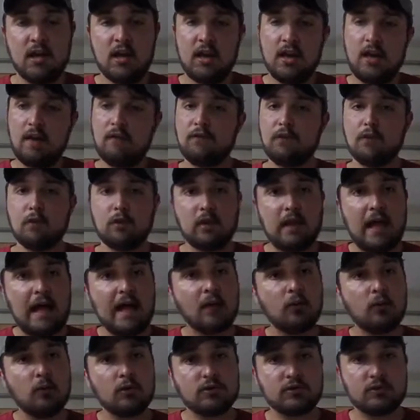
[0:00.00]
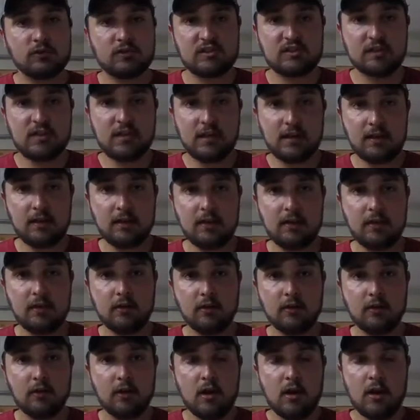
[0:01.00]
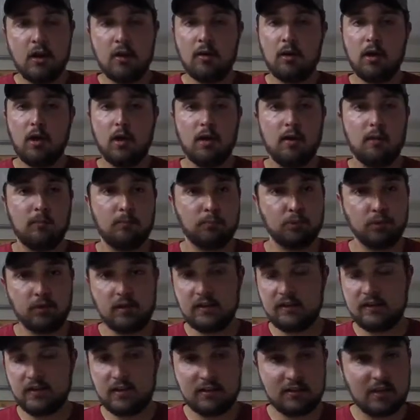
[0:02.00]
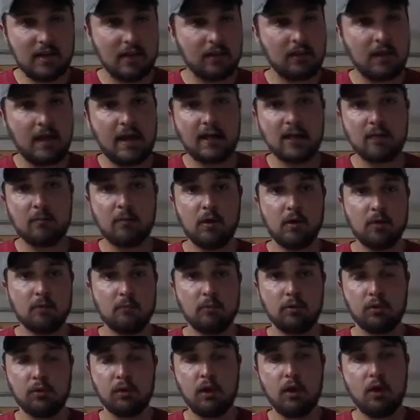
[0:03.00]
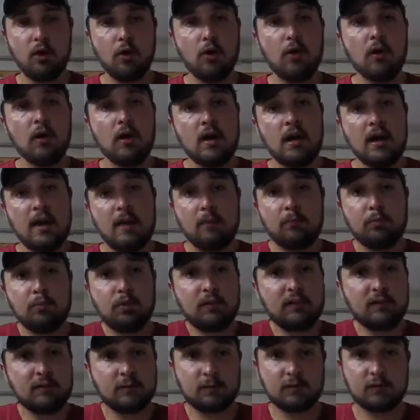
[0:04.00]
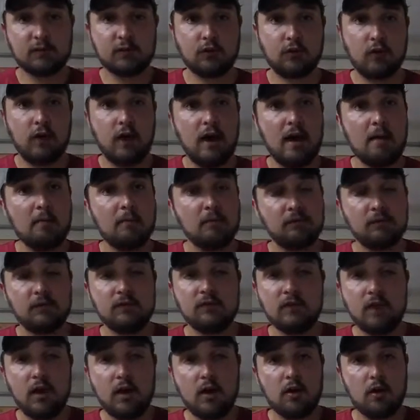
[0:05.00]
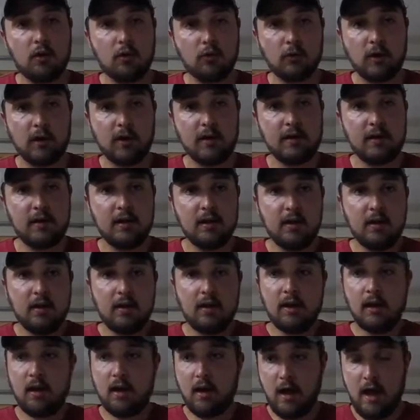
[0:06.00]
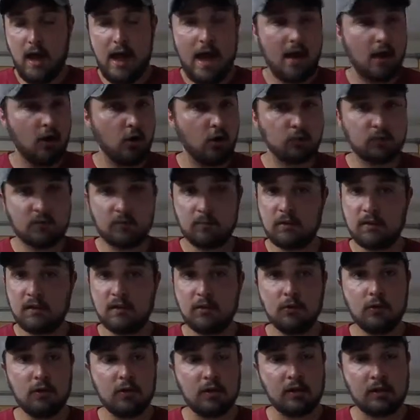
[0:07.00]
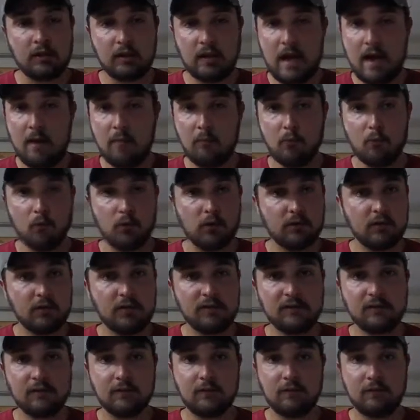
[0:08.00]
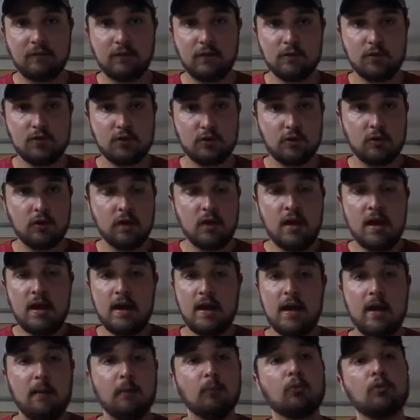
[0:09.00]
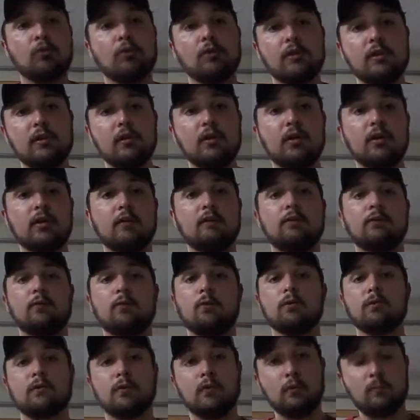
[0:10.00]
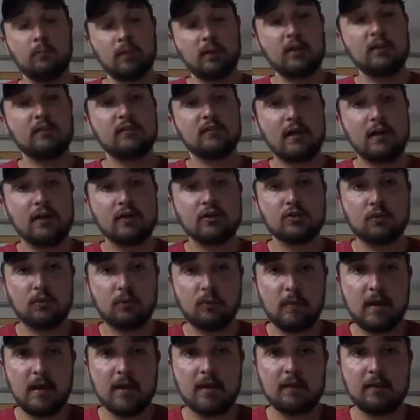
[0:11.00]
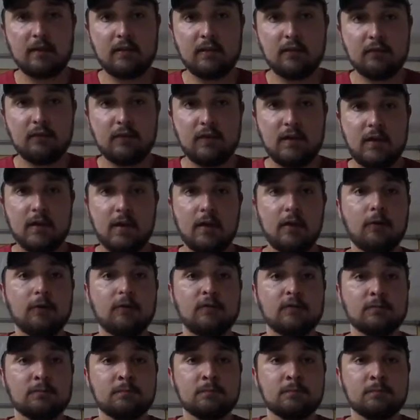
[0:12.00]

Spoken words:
If you like what you're seeing here, please hit that like button below, and please subscribe if you've not already. I hope to be doing a lot more of this in the future, and I'm really looking forward to it because I enjoy making these videos.